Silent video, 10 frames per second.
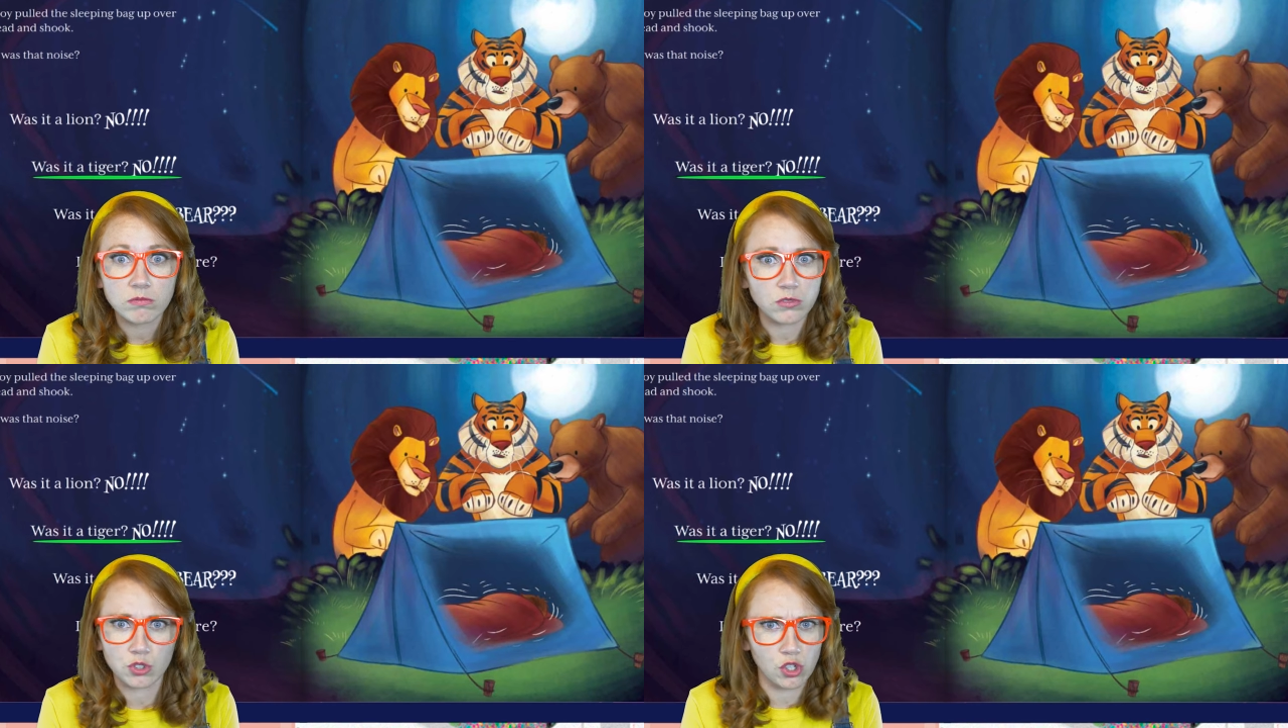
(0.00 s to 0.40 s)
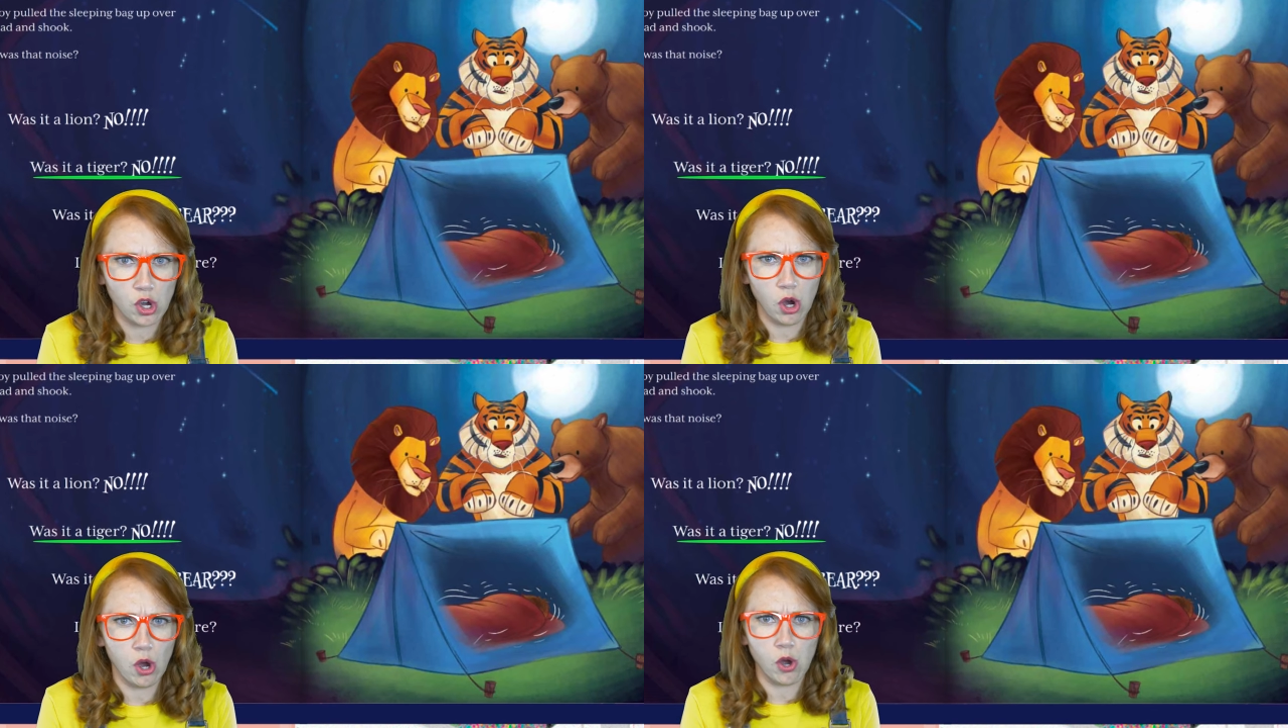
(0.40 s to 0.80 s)

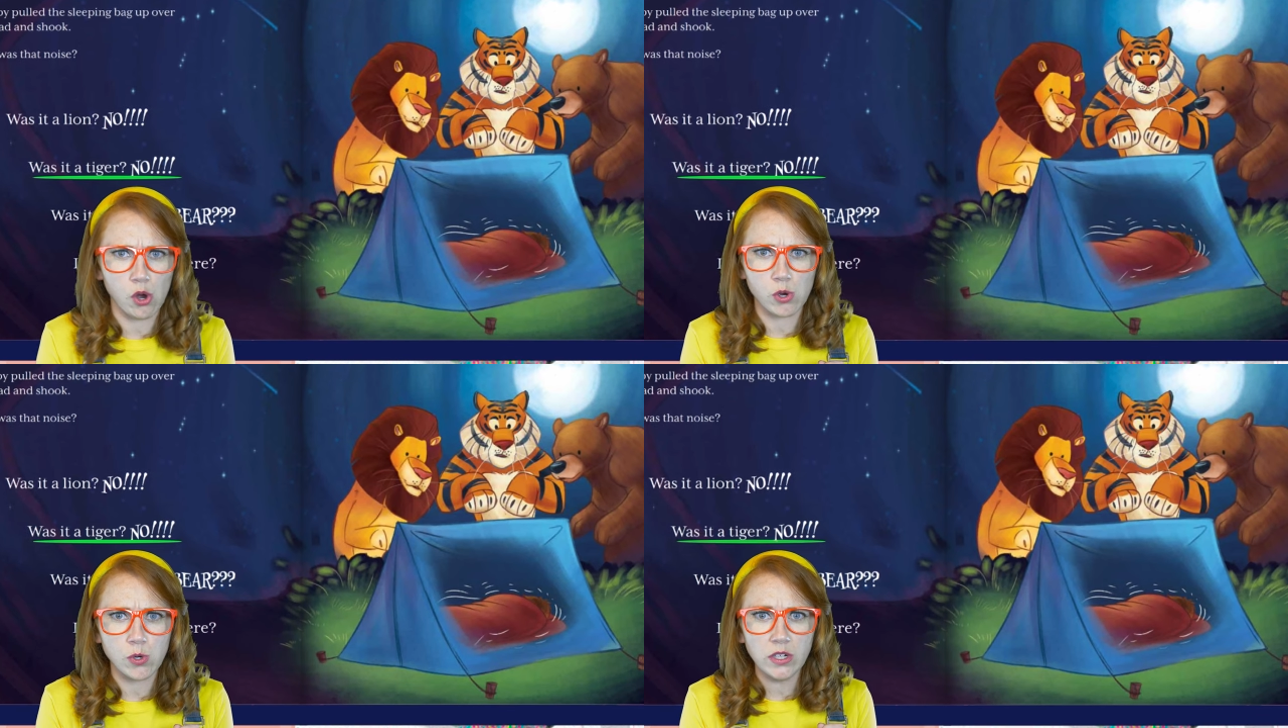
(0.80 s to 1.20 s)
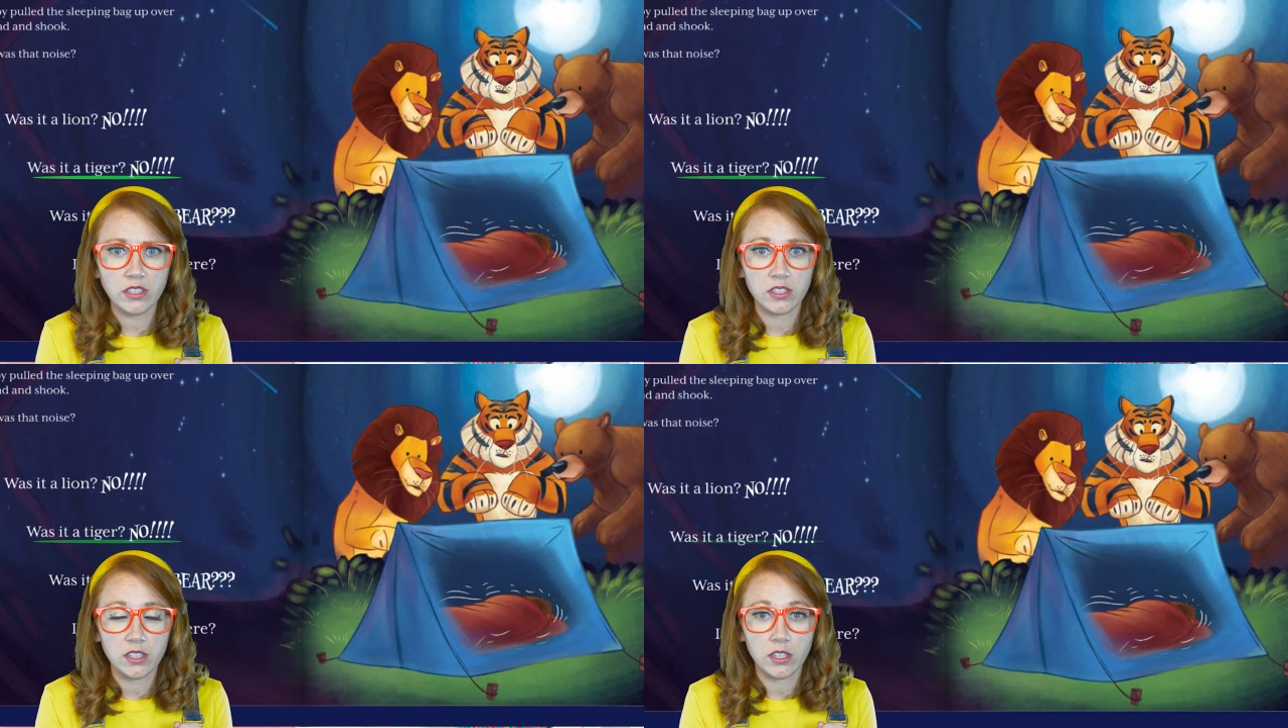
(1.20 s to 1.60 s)
No.
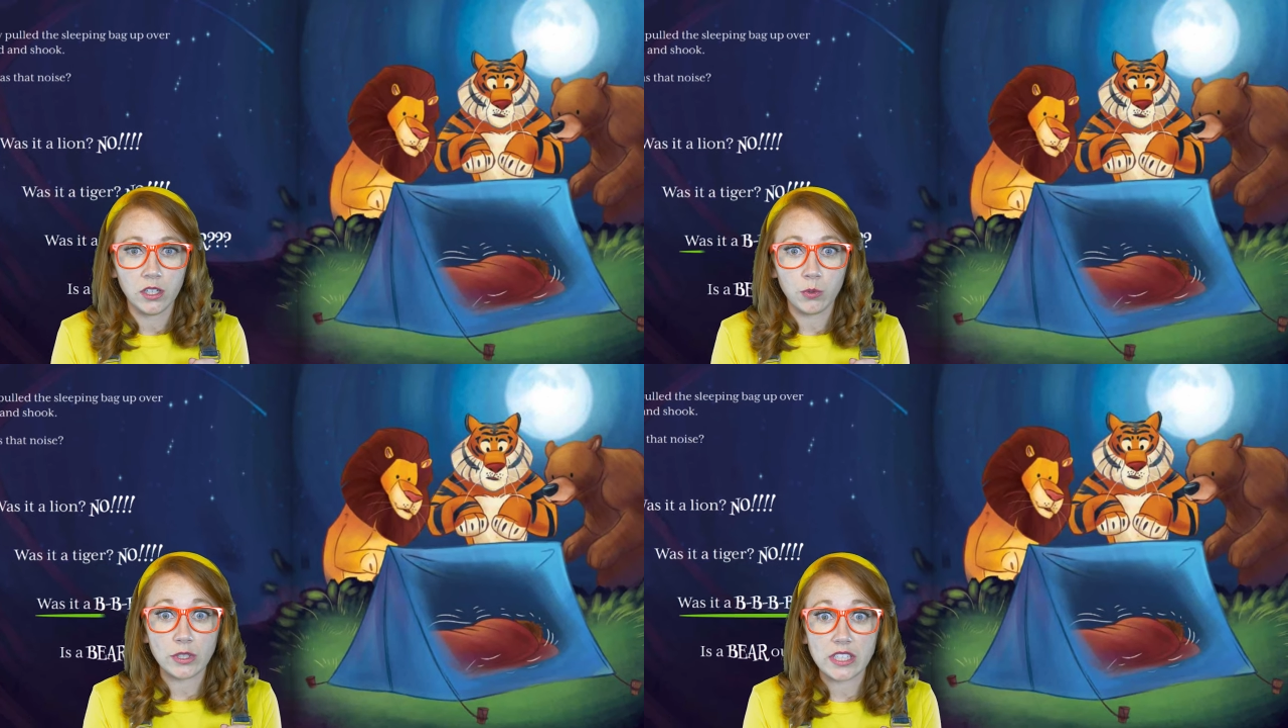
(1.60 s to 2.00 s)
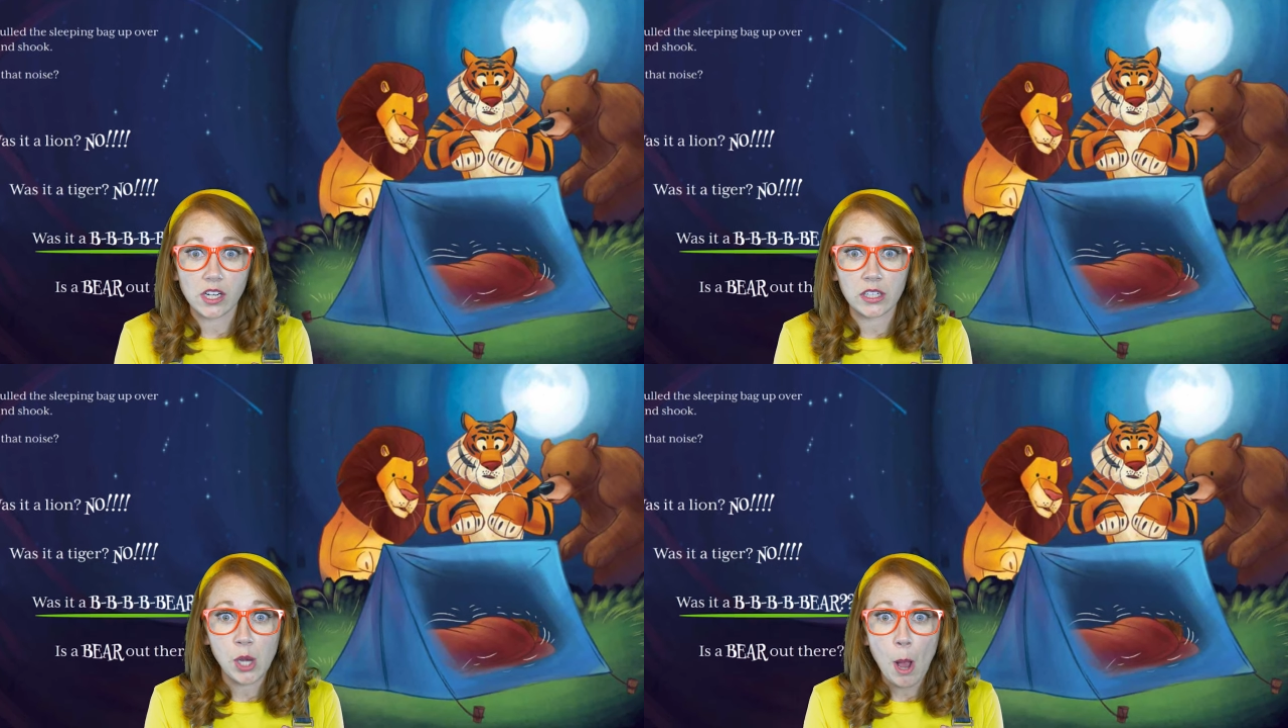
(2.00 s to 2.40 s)
Was it
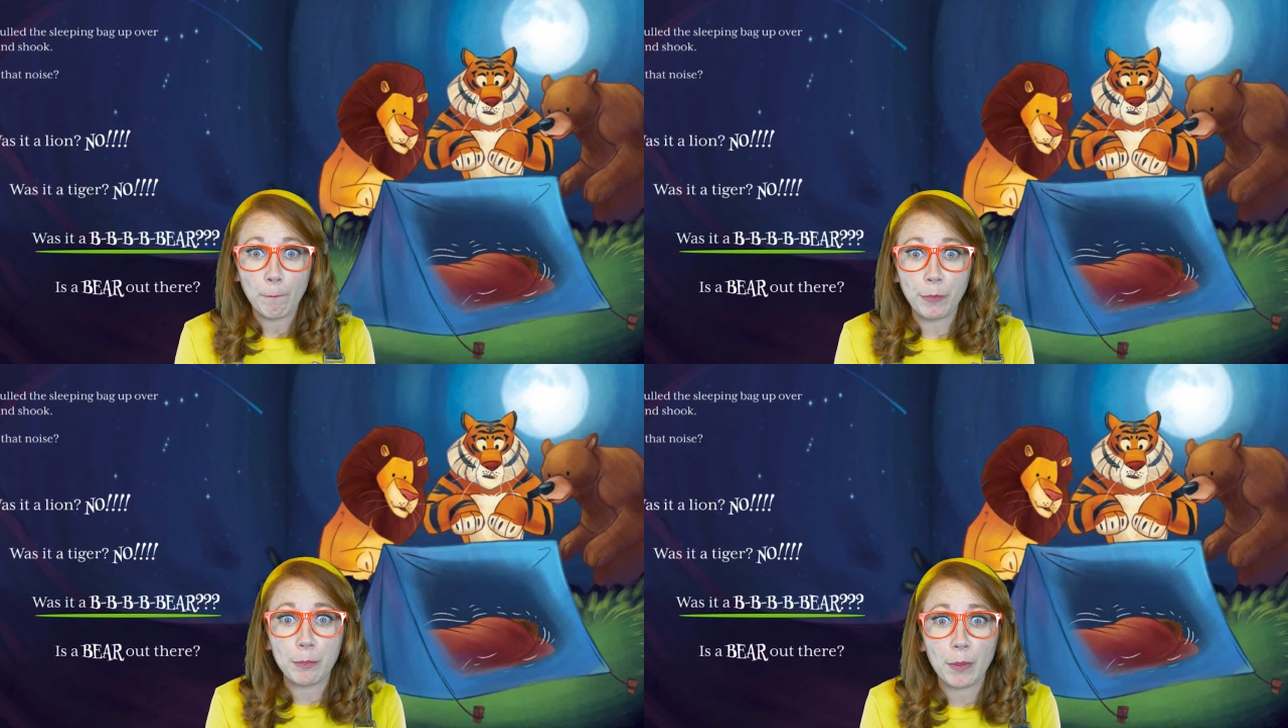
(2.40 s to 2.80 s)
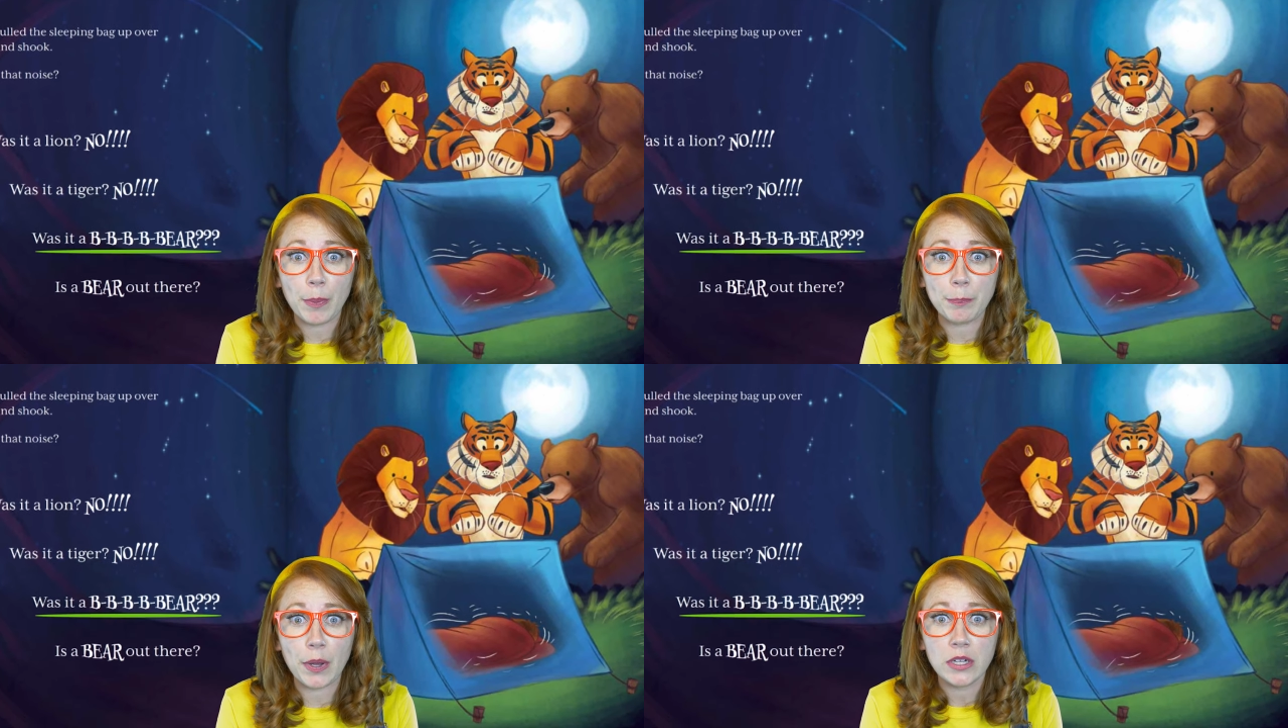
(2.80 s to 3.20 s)
a b -b
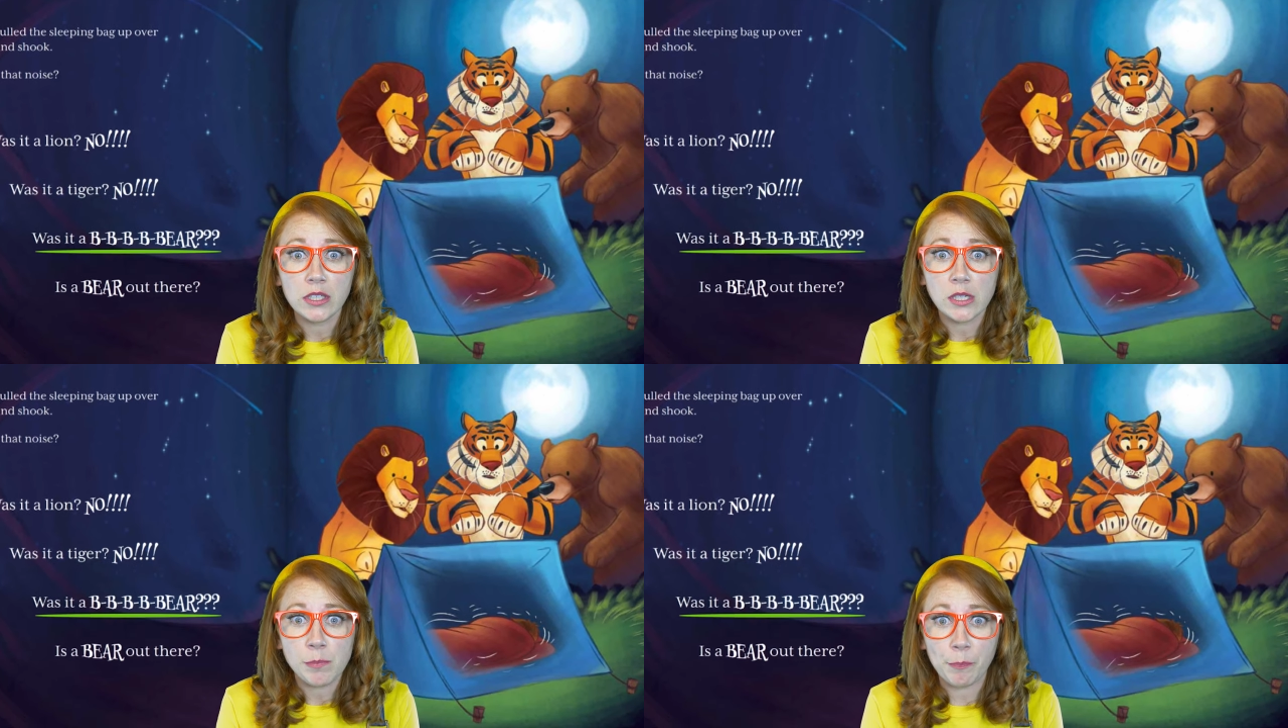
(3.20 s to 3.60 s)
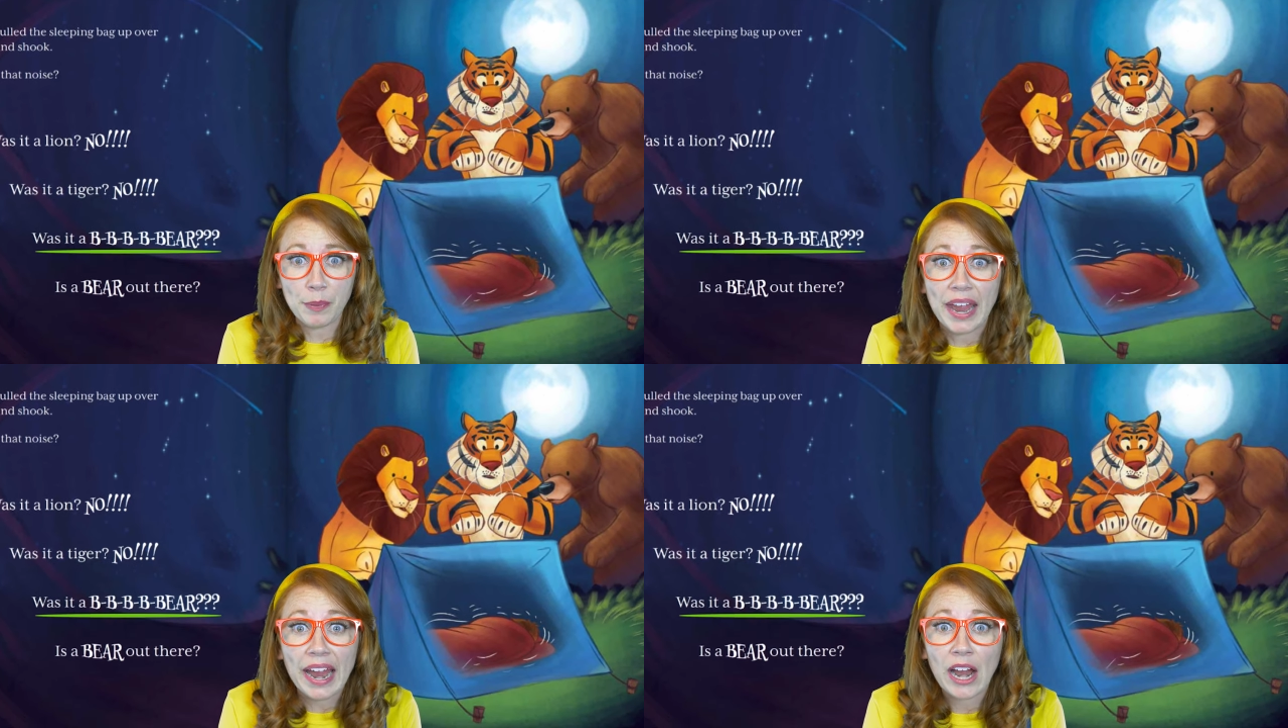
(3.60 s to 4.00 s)
-b -b
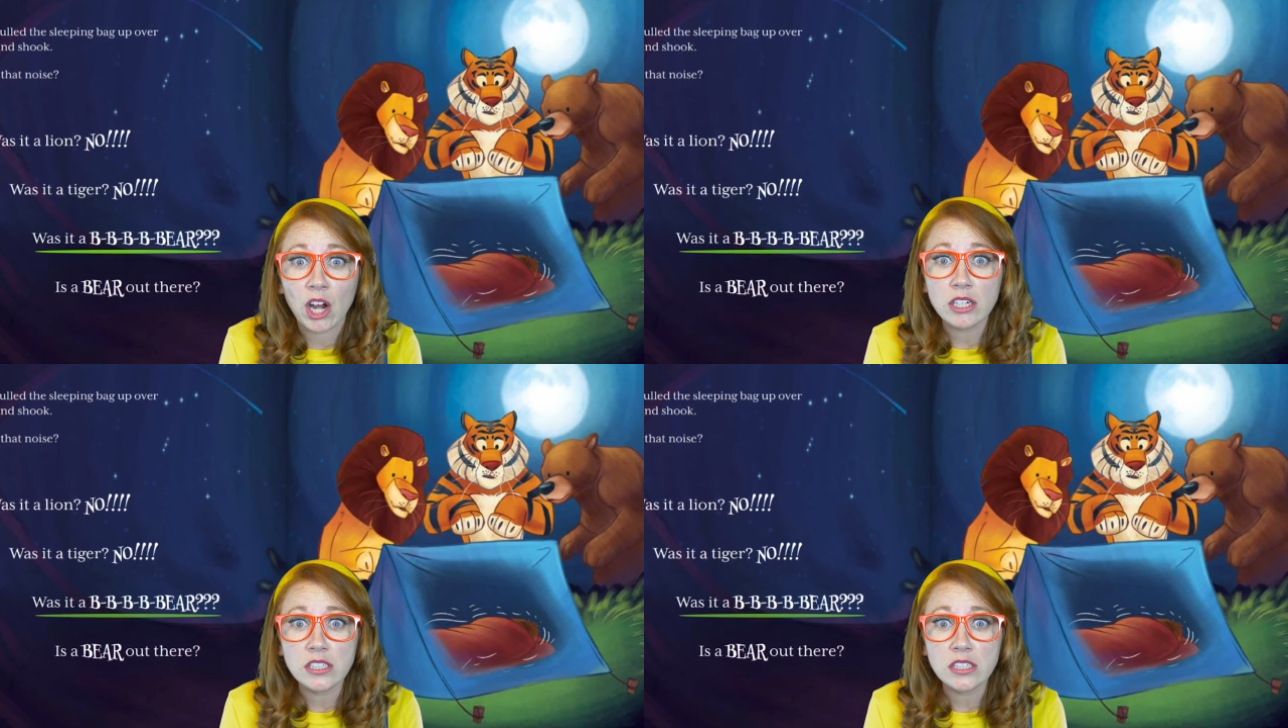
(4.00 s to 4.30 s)
bear?